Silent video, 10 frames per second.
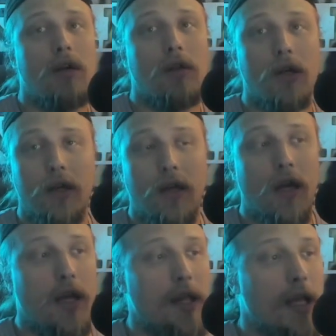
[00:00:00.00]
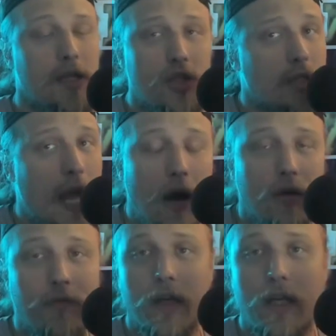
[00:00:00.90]
Look, and it's just how
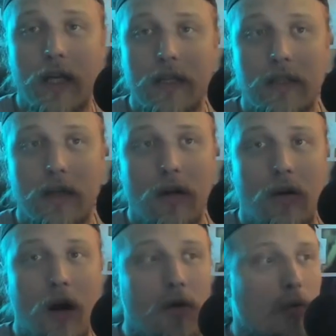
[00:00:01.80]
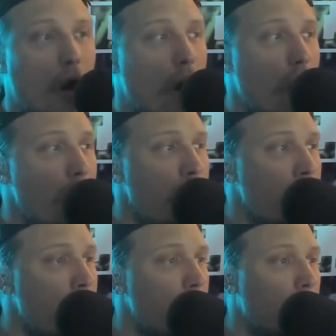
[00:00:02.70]
it fucking is. Our
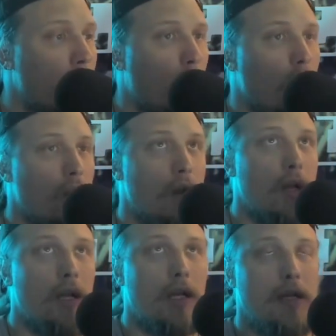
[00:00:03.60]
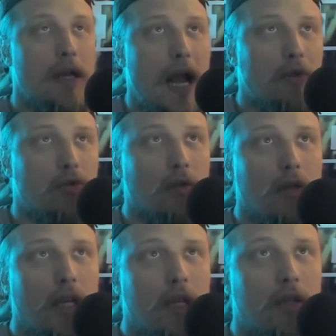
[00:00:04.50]
more
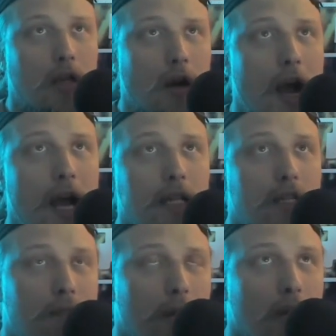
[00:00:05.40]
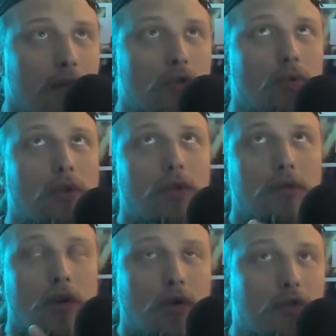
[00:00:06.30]
naturally tried spiritual
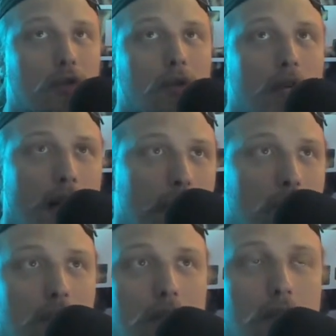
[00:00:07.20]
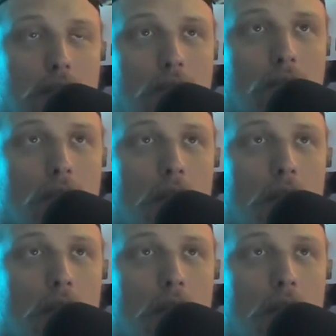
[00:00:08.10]
cultural connection to